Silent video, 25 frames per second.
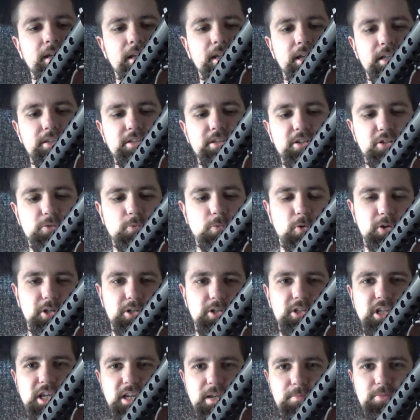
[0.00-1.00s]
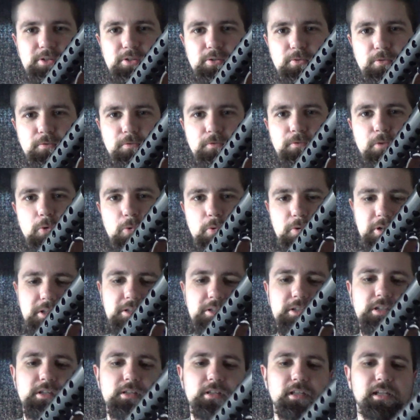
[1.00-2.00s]
It does want to tip sort of forward
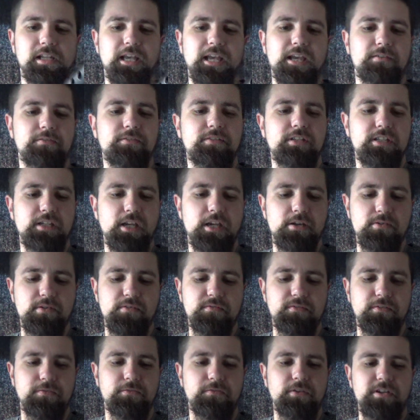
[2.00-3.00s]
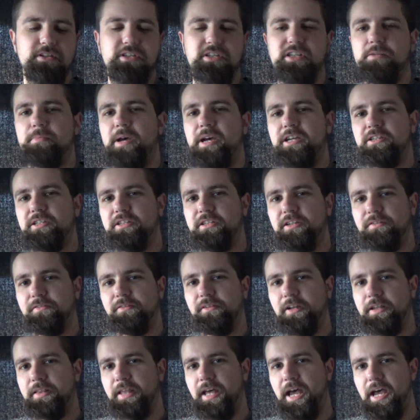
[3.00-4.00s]
and to the left, so if you're fussy about
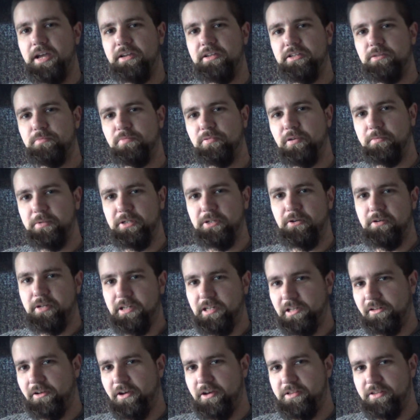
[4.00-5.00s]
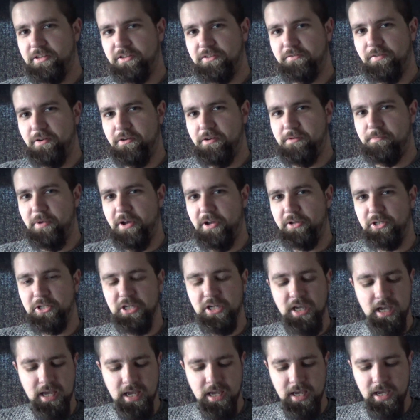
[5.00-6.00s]
stuff like that, you're probably not going to like this very much.